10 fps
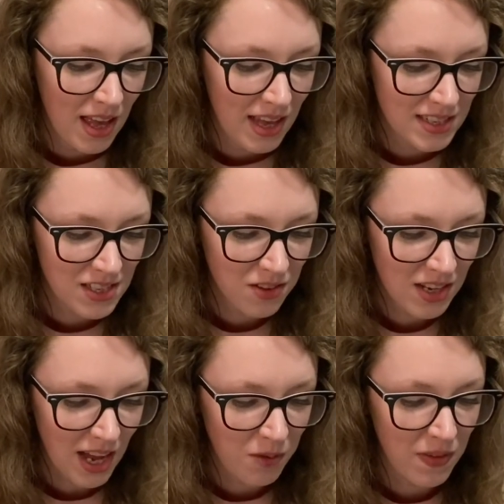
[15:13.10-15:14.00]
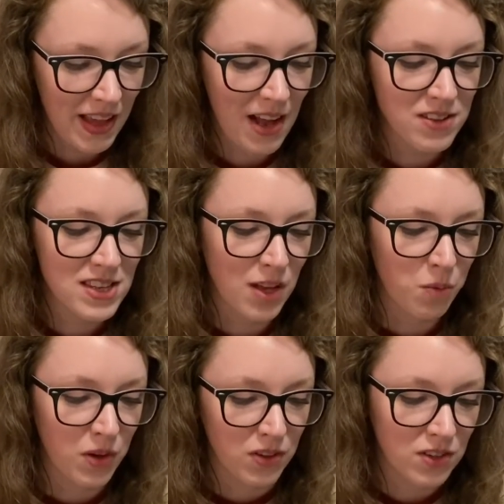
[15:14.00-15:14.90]
Until the night when the outside
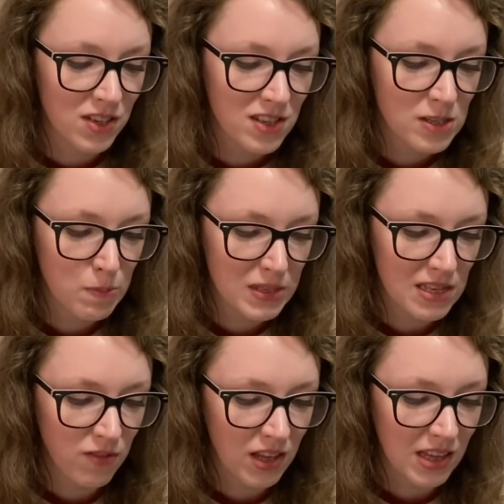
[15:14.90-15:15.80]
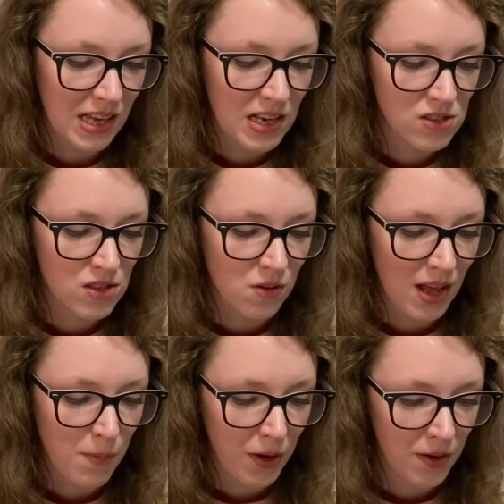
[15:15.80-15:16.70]
world, specifically his new
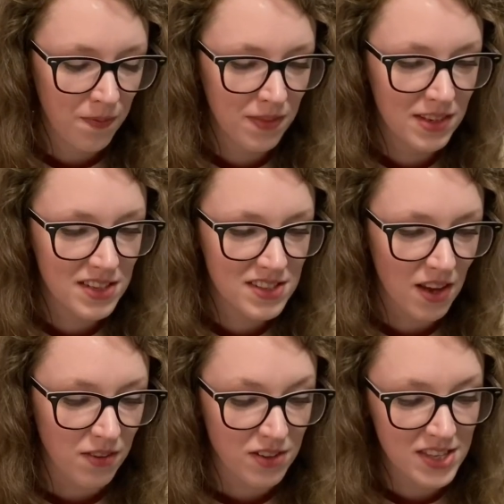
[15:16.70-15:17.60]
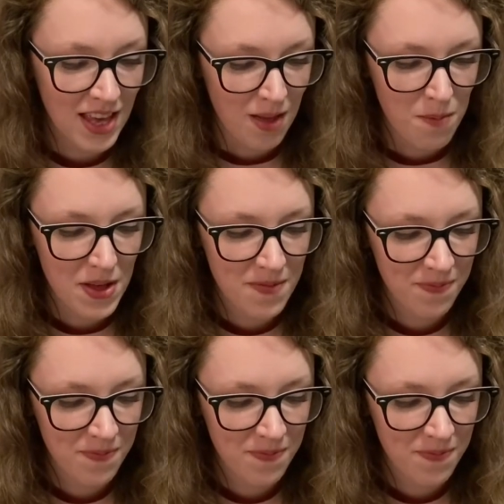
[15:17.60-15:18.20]
neighbor, discovers him.